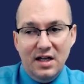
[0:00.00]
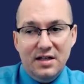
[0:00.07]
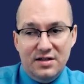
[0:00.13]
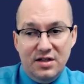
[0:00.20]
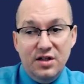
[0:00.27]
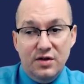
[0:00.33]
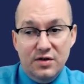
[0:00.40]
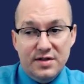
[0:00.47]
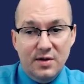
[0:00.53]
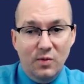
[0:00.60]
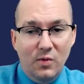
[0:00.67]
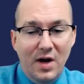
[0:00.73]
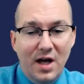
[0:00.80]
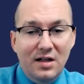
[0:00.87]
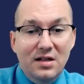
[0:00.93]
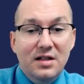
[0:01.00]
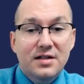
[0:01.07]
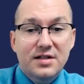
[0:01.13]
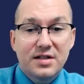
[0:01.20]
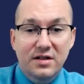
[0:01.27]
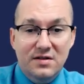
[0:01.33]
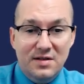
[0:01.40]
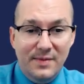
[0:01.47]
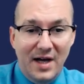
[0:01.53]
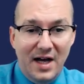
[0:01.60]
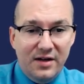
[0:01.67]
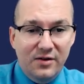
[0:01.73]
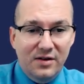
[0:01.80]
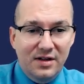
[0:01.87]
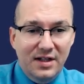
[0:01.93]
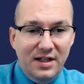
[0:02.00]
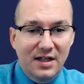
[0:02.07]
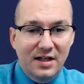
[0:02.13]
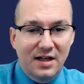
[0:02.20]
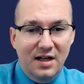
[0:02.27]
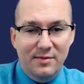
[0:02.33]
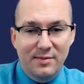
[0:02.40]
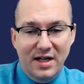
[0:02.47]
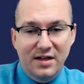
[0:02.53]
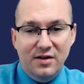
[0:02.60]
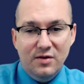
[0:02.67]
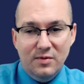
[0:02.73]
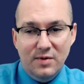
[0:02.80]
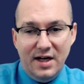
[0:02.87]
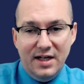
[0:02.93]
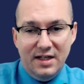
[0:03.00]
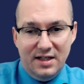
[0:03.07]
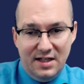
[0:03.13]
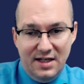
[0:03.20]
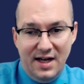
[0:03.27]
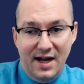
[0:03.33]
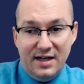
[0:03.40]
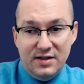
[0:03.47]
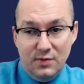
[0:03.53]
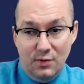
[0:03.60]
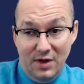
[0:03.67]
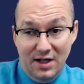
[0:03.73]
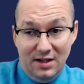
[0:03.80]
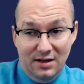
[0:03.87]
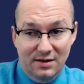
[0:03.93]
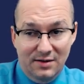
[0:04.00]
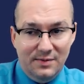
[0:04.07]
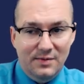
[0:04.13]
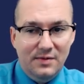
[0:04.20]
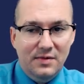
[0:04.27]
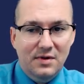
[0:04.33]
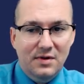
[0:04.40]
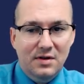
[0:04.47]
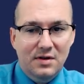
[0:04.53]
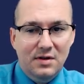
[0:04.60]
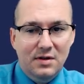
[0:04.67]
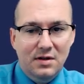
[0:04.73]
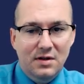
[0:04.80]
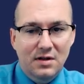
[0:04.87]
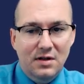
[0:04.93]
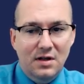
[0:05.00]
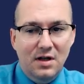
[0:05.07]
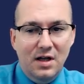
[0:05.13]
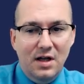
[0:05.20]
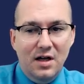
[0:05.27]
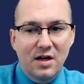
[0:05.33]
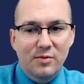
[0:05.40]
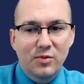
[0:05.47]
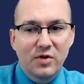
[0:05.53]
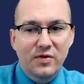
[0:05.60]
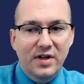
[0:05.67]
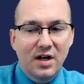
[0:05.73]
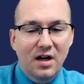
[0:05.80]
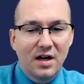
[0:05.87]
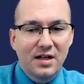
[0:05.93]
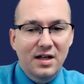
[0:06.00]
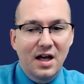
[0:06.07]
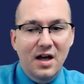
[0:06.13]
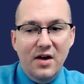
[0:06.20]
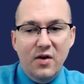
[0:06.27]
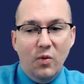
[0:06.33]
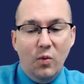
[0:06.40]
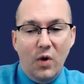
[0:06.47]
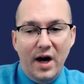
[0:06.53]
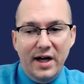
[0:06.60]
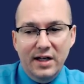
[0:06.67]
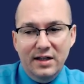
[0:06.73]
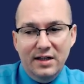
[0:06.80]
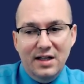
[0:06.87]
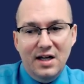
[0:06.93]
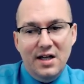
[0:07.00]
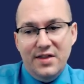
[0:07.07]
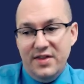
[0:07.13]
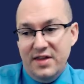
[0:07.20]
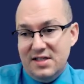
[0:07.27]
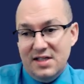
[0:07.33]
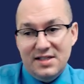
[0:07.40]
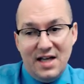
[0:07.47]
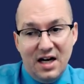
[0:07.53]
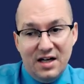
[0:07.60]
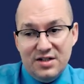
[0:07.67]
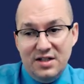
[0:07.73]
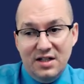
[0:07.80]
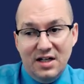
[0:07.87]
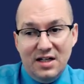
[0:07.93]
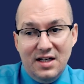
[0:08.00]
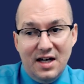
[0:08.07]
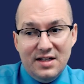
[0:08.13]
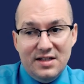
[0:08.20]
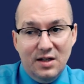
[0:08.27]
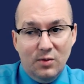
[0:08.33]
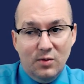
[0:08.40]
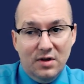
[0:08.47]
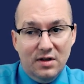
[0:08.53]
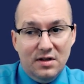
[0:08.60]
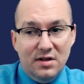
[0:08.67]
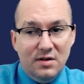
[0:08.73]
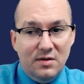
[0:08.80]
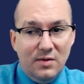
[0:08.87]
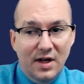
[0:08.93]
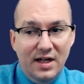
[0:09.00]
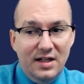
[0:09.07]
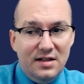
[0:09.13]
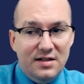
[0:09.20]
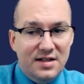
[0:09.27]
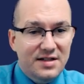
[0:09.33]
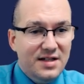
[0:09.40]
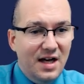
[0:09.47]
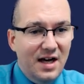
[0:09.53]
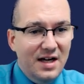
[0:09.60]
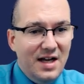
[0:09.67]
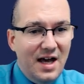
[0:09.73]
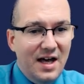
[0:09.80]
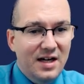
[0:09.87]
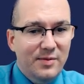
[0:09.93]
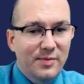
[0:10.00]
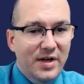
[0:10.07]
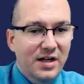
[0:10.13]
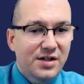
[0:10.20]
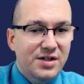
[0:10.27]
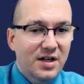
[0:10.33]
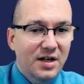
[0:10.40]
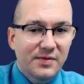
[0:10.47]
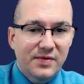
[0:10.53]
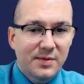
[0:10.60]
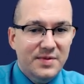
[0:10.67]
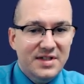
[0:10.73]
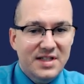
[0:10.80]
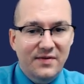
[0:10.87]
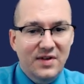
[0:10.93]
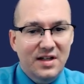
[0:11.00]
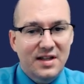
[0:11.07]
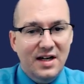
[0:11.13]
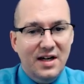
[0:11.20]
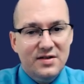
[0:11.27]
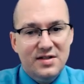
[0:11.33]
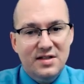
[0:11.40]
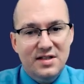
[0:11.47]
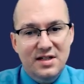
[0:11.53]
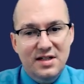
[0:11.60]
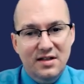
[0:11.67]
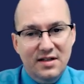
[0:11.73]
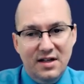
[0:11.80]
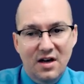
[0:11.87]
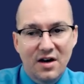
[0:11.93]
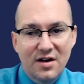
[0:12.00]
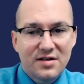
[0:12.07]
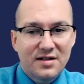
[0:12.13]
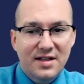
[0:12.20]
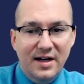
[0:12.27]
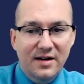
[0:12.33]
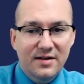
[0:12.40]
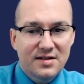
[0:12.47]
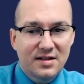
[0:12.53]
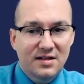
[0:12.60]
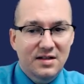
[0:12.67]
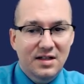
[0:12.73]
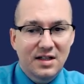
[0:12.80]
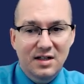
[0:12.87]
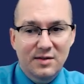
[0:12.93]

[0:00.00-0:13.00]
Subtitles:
to use them well, to use them accurately, and make your writing connect well. Moving on, while, this is actually a connecting word, right? Design had a big jump from 70,000 to nearly 100,000 in